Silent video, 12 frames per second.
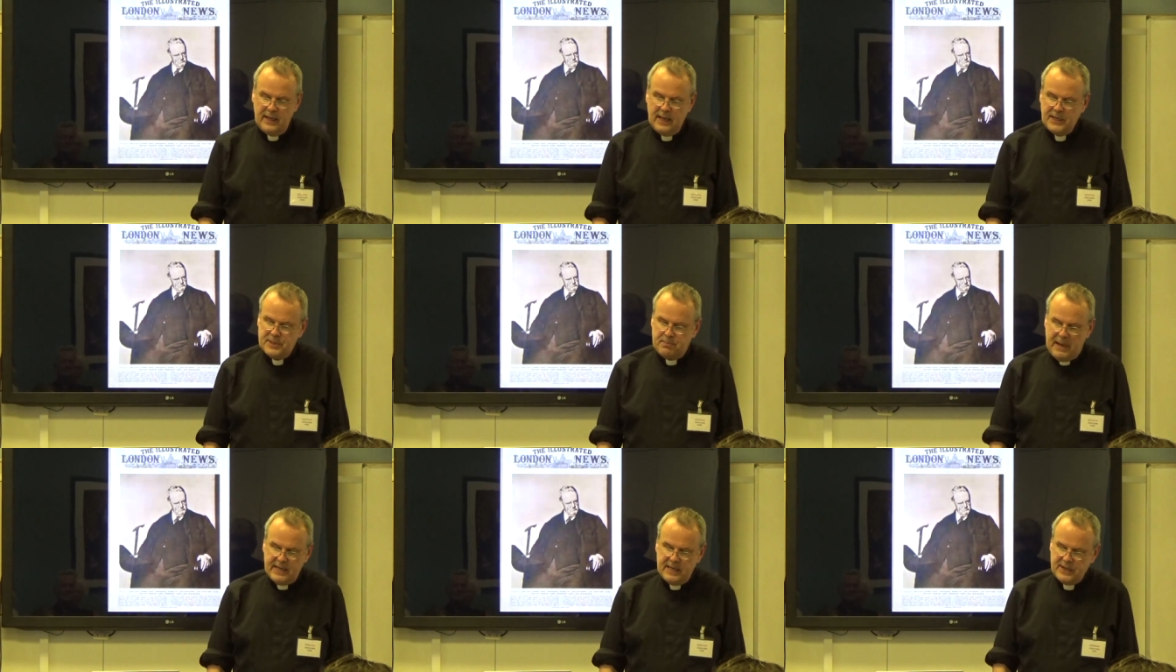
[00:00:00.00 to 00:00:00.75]
He
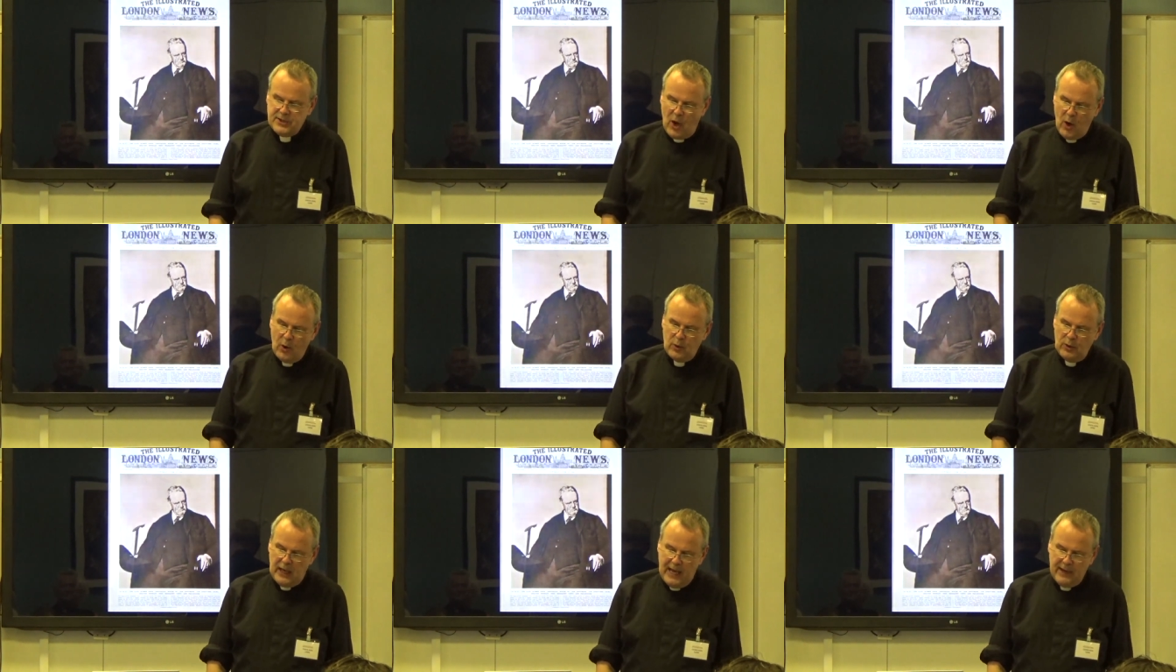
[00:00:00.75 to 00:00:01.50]
spent his whole
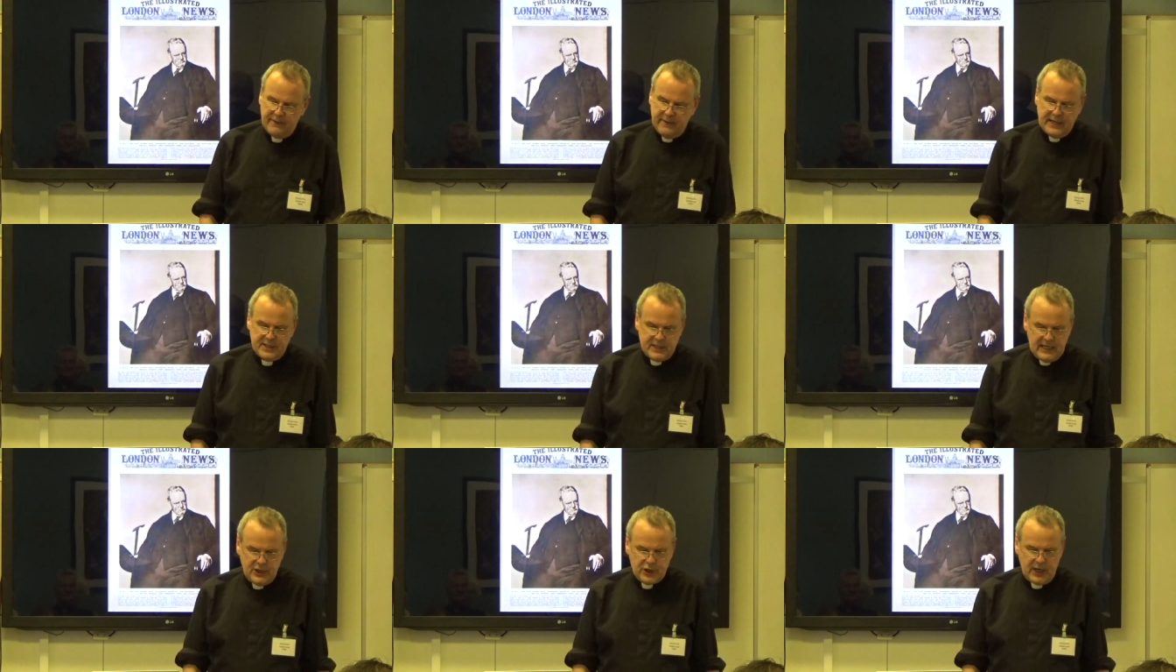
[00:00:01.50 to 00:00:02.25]
life in
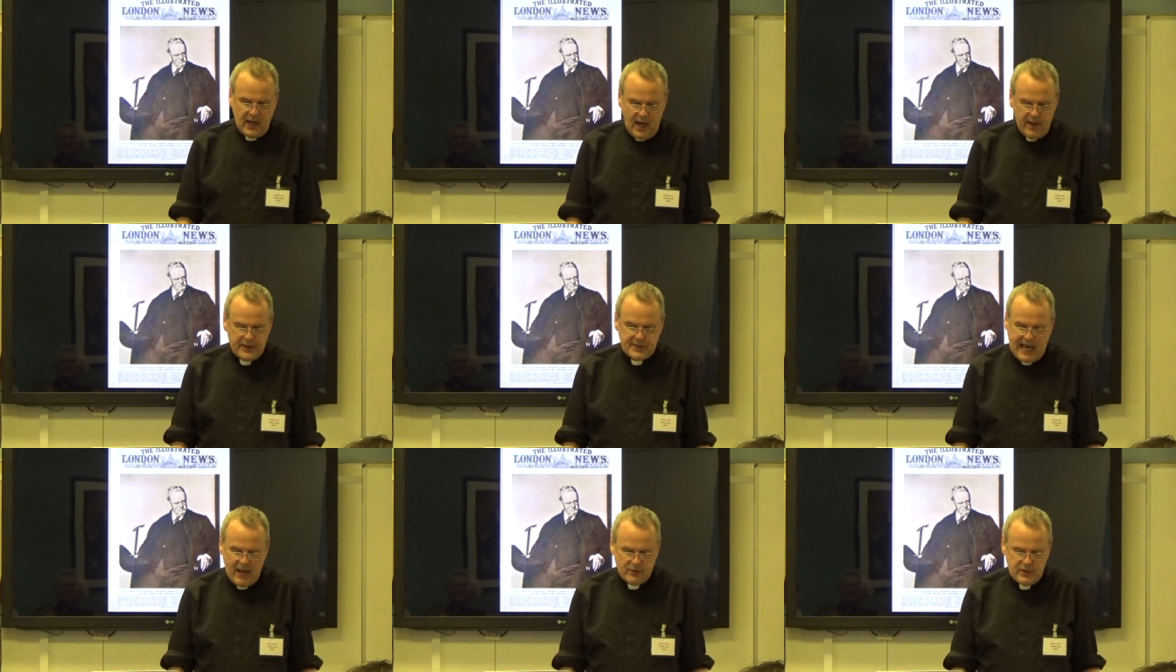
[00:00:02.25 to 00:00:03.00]
teaching others
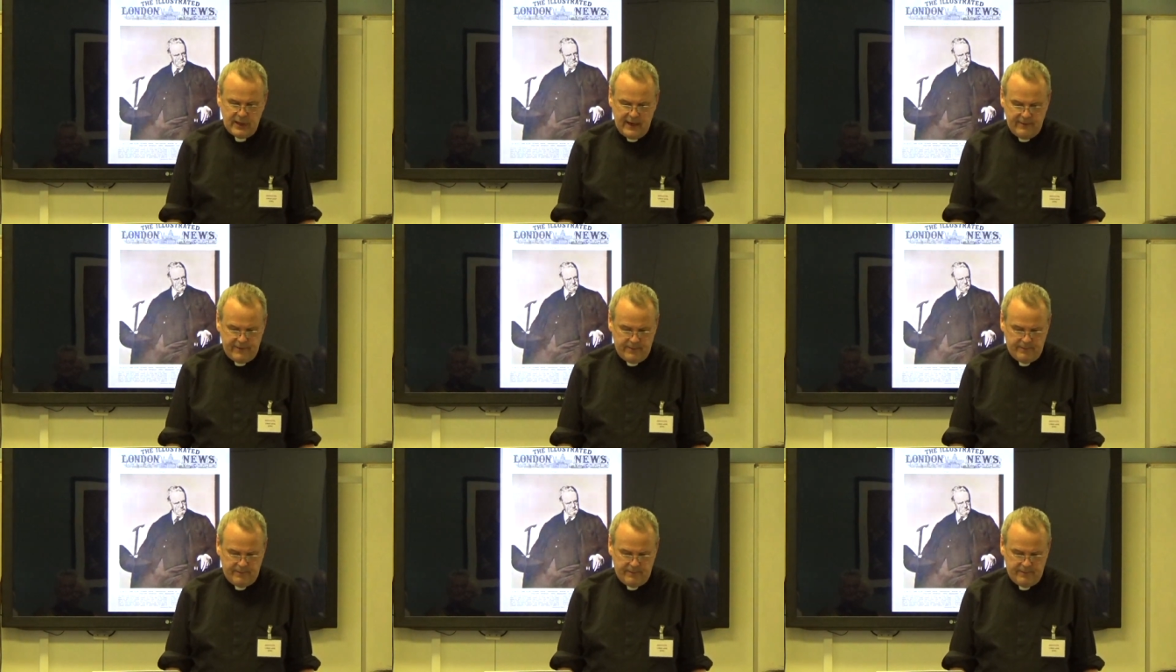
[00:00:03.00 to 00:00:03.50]
how to live.